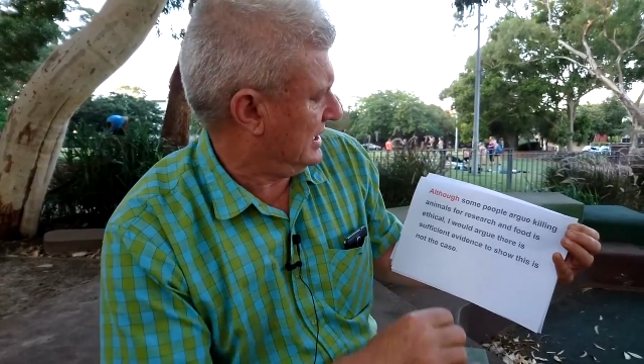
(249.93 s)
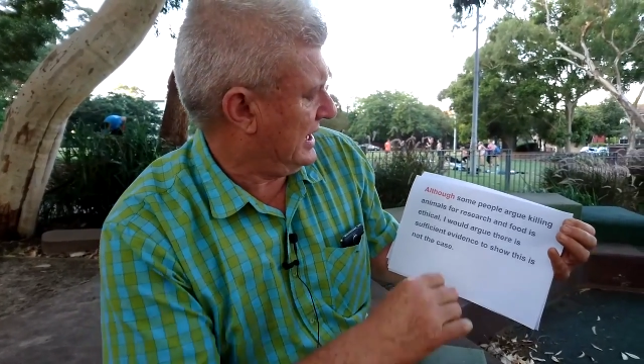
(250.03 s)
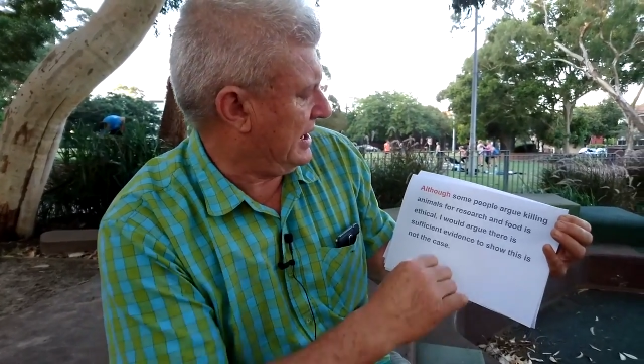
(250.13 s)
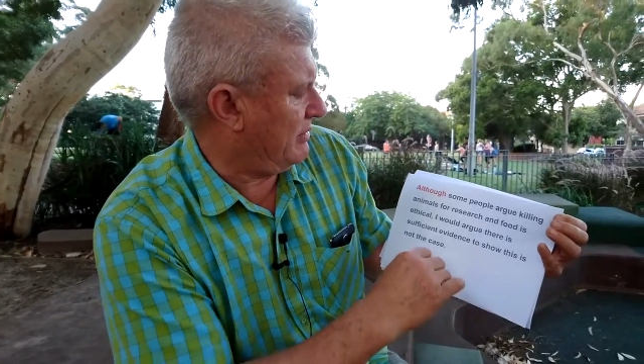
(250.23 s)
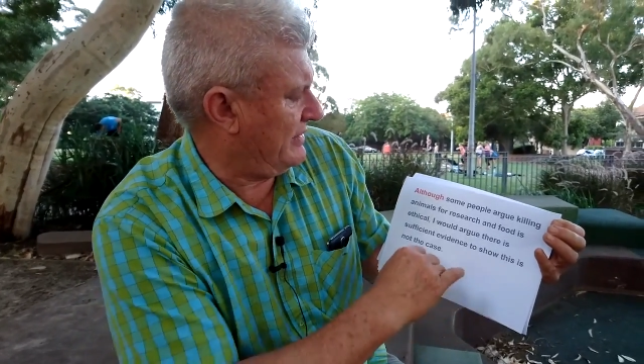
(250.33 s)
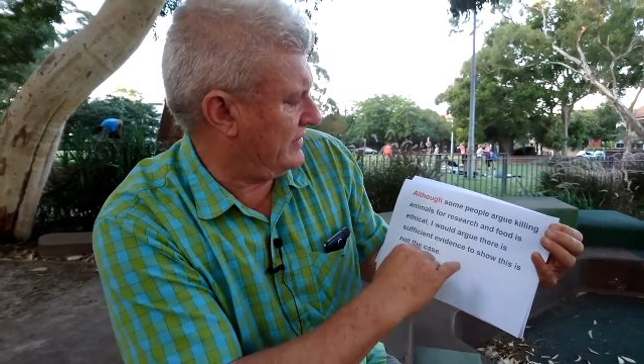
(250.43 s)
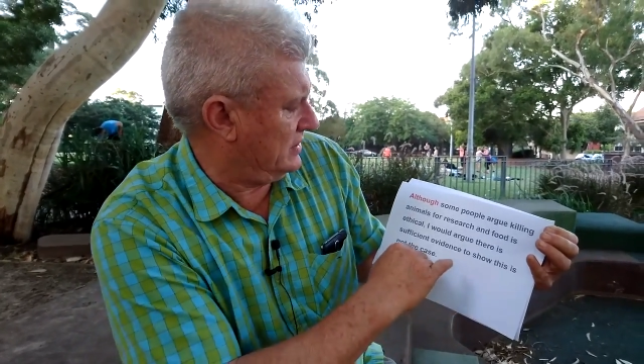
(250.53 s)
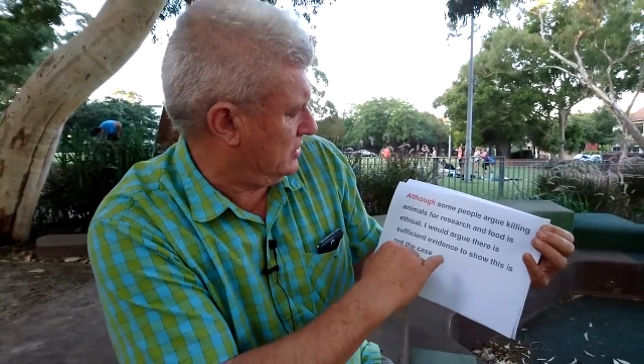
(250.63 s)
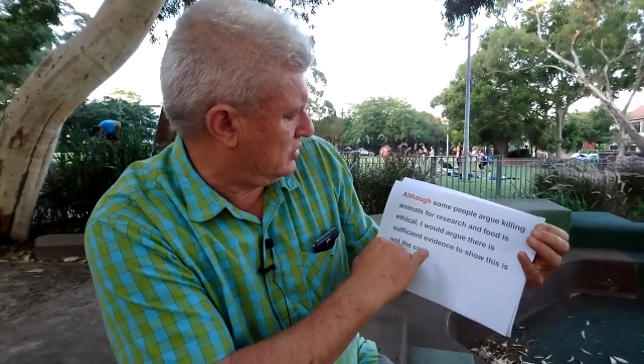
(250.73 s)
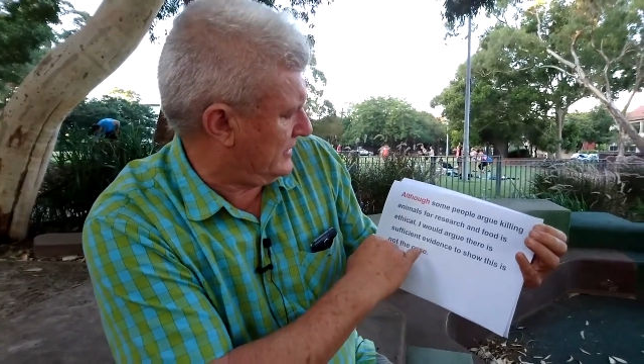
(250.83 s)
However,
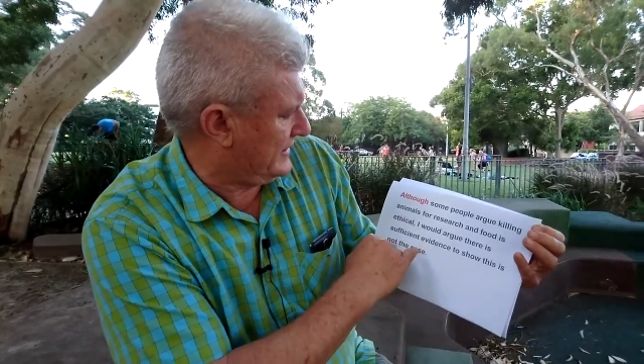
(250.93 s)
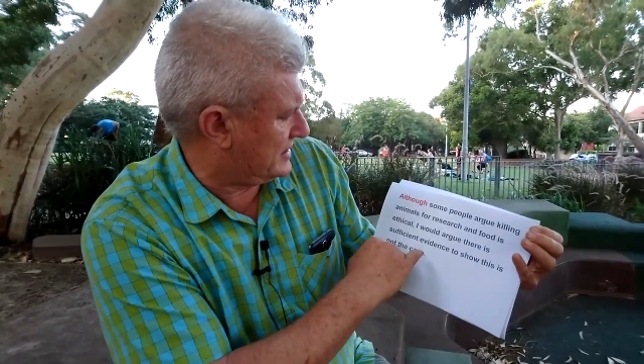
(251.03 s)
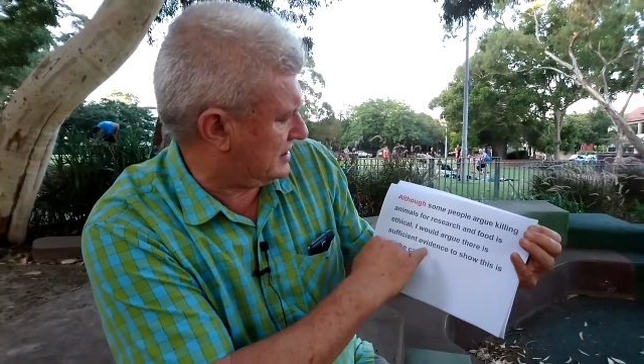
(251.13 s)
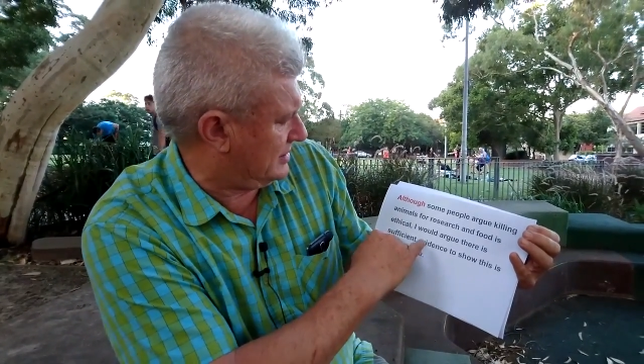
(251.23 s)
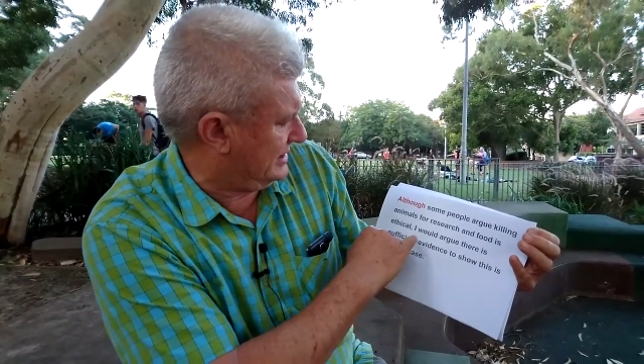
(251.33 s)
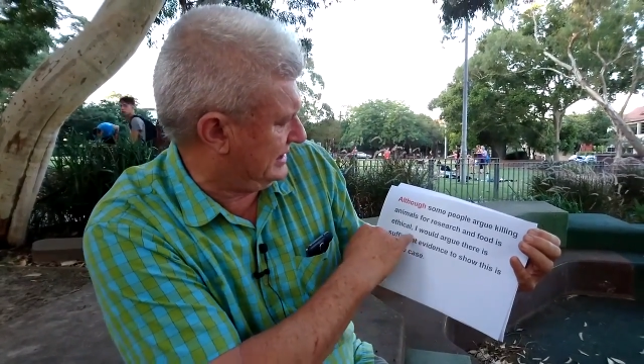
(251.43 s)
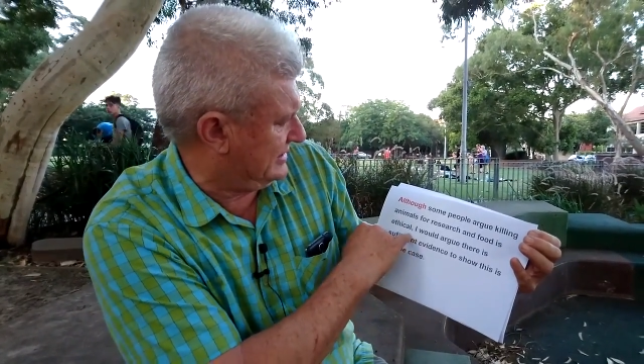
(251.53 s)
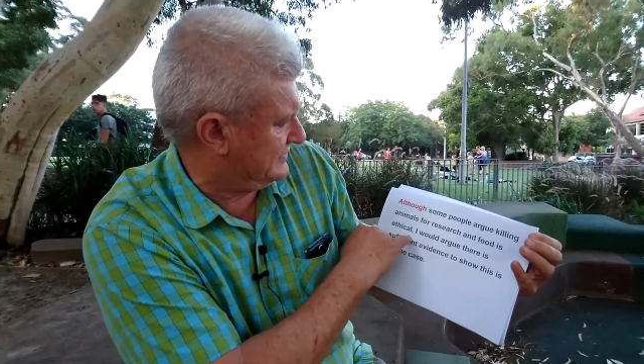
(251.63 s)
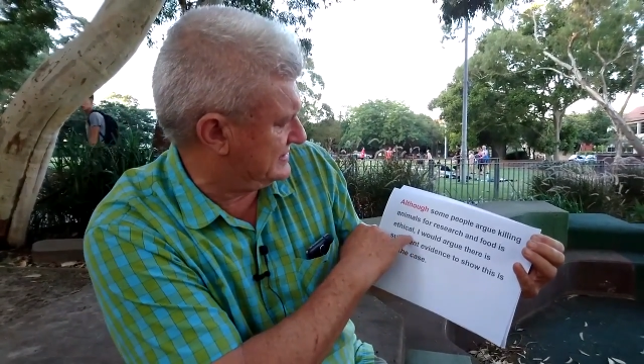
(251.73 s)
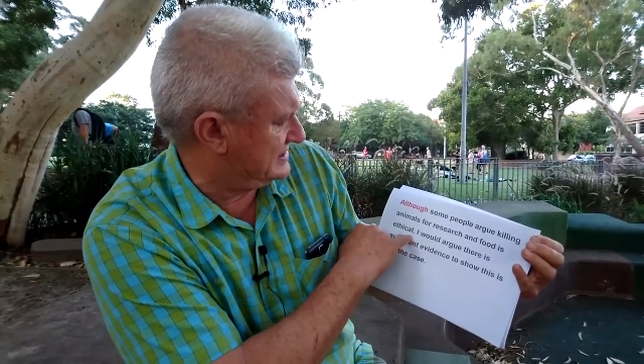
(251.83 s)
look where the comma
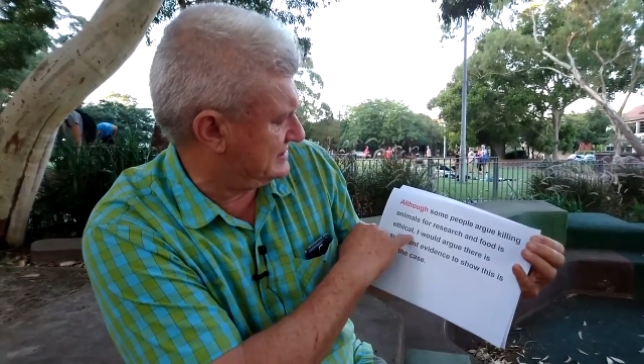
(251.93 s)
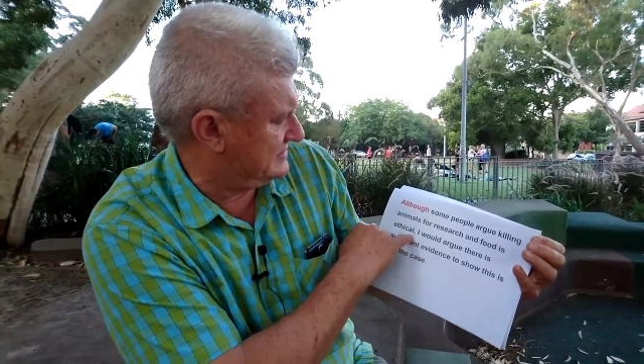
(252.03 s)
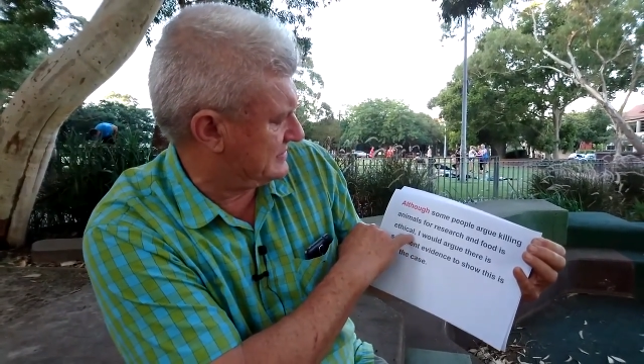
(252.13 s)
lives.